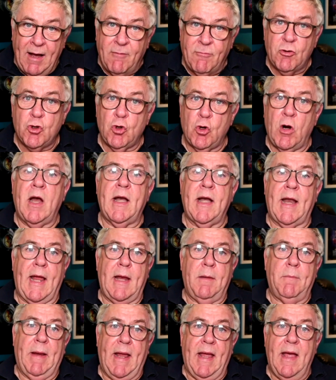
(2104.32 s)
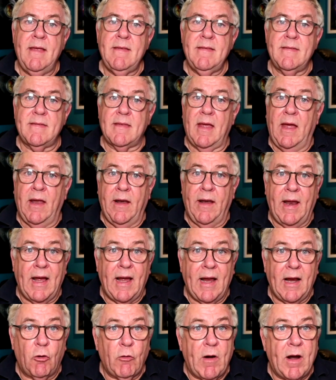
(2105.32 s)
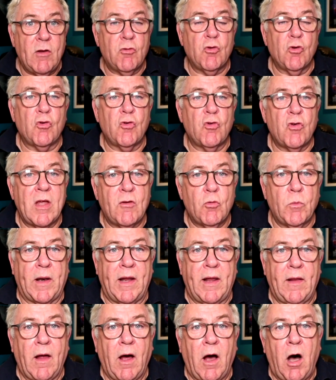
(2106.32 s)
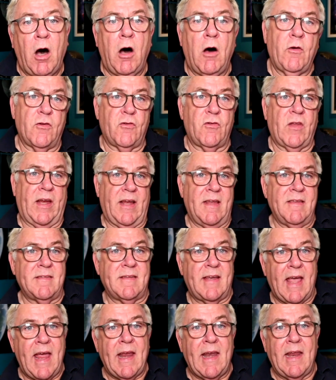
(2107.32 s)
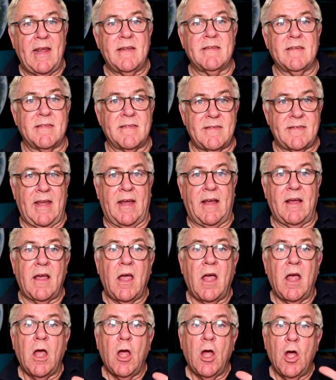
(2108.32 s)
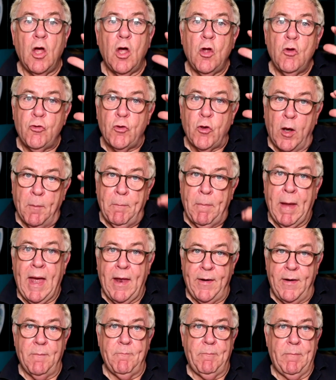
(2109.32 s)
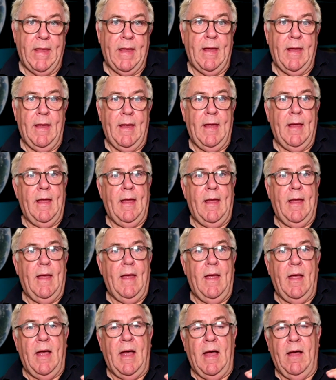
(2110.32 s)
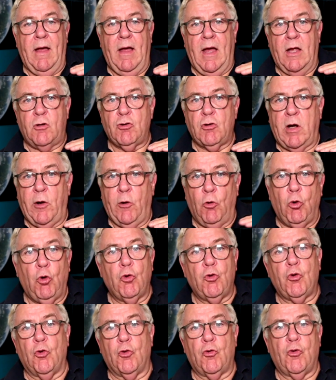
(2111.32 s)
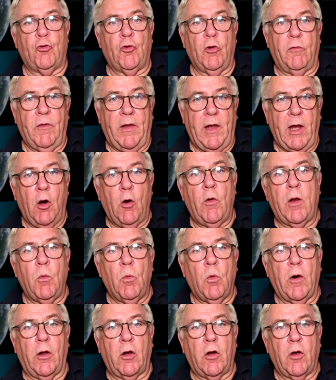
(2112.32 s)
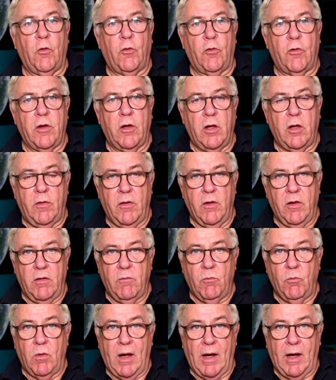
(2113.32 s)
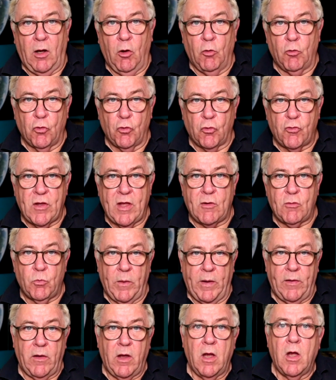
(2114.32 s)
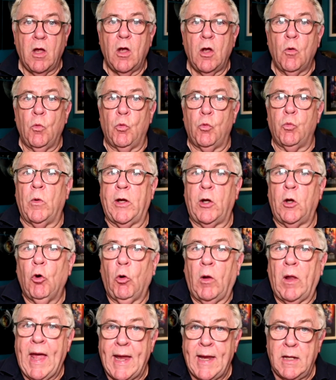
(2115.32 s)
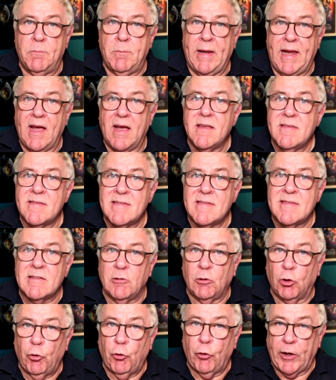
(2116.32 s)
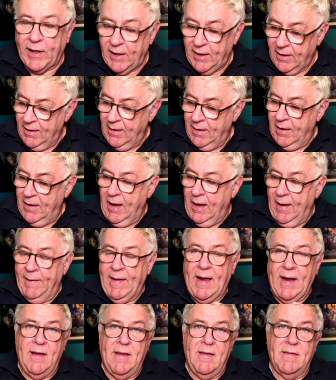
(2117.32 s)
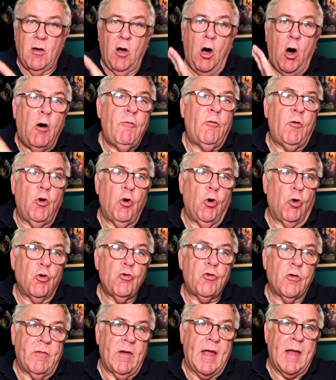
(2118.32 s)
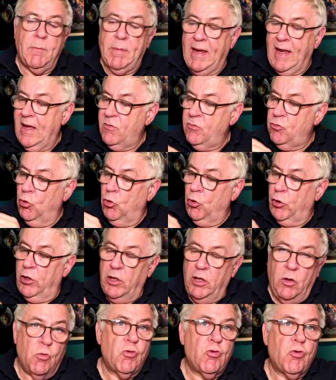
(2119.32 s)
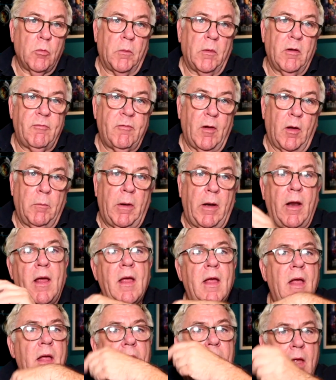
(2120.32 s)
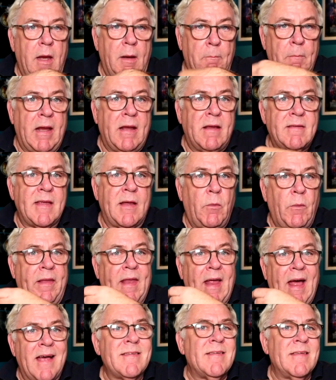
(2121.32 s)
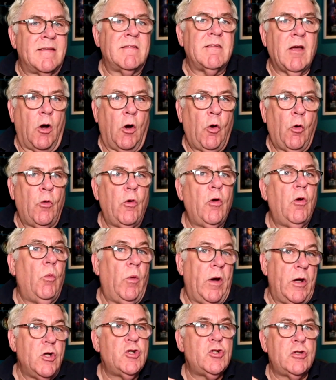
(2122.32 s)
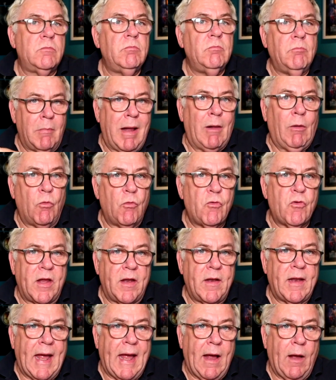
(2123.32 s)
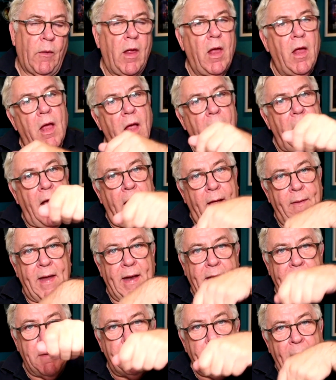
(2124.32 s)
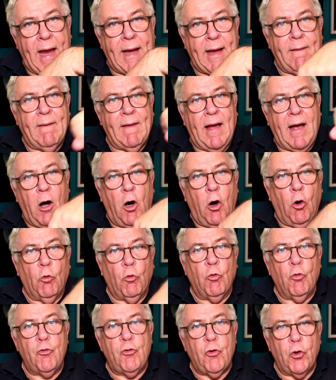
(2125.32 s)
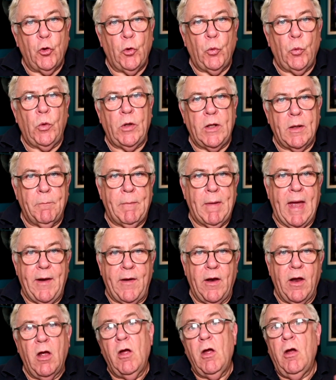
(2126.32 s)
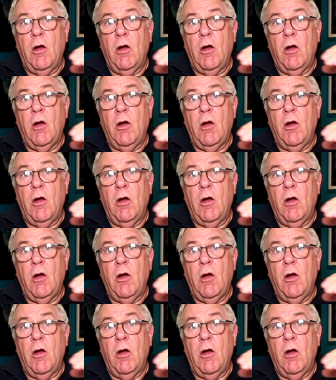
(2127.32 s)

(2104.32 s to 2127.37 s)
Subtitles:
have tried ABS and I had great success with it. The hardest thing is getting it to stick to the bed. I tried all sorts of stuff, and the only one I could that I got success with was what you call ABS slurry, and that is offcuts of ABS, or you use some of the filament, mix it with acetone, which melts it down, and then you paint that onto your bed.